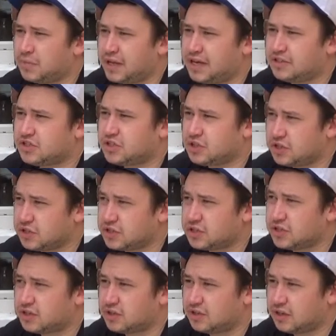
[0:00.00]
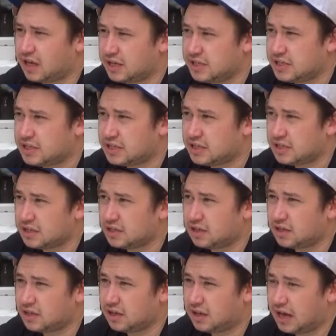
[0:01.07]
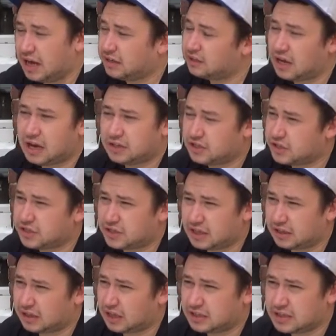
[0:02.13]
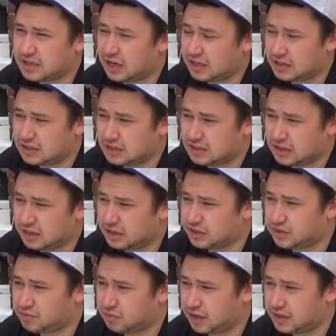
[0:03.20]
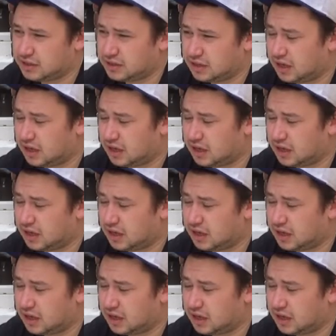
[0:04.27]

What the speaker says: It's just nice. I just think that's nice and it's right.